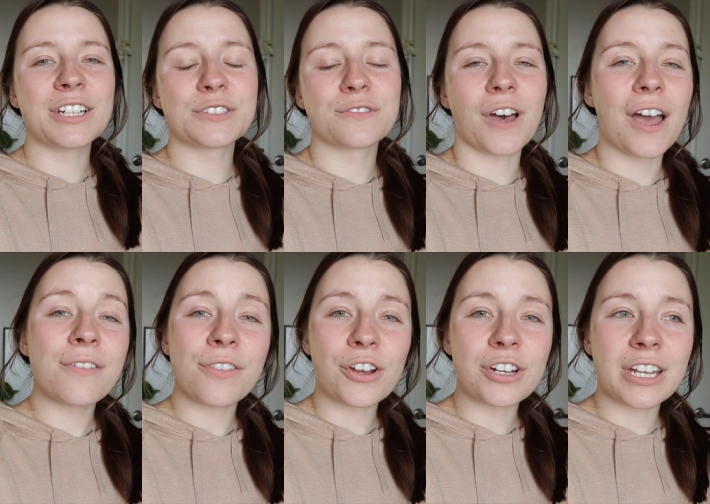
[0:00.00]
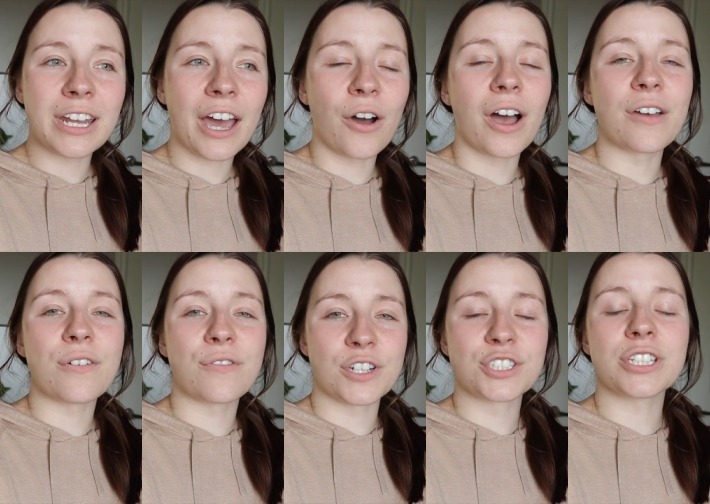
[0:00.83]
it is 5.30 now. I've
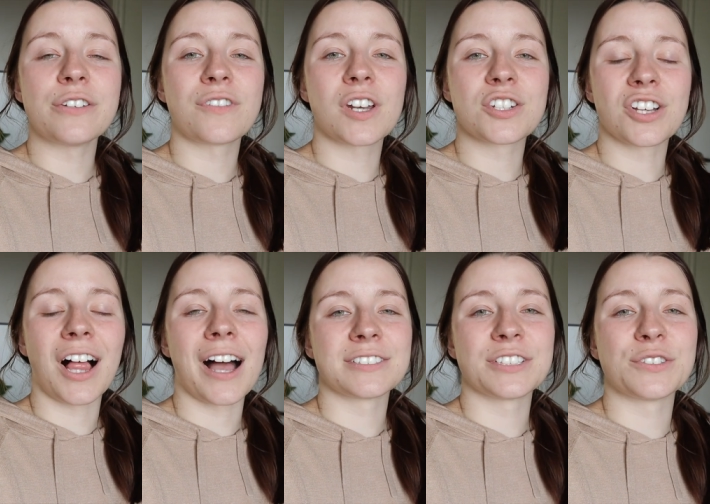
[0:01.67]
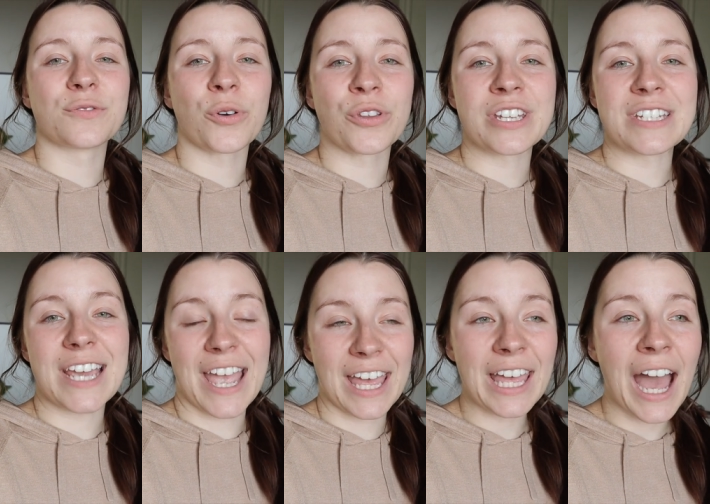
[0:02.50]
officially finished classes for the
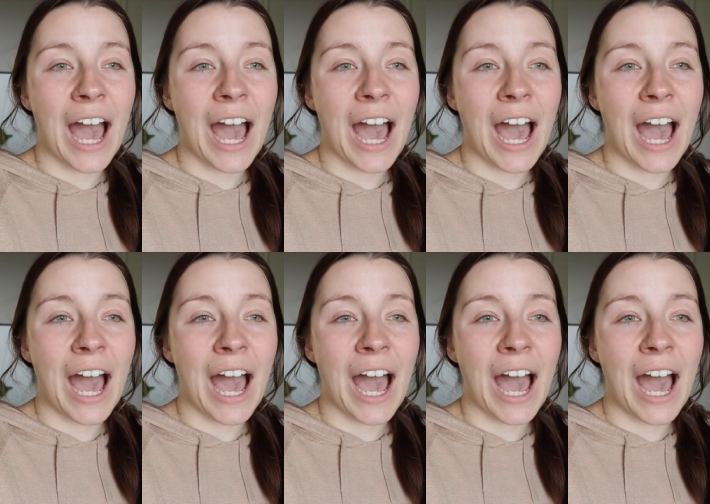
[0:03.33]
day.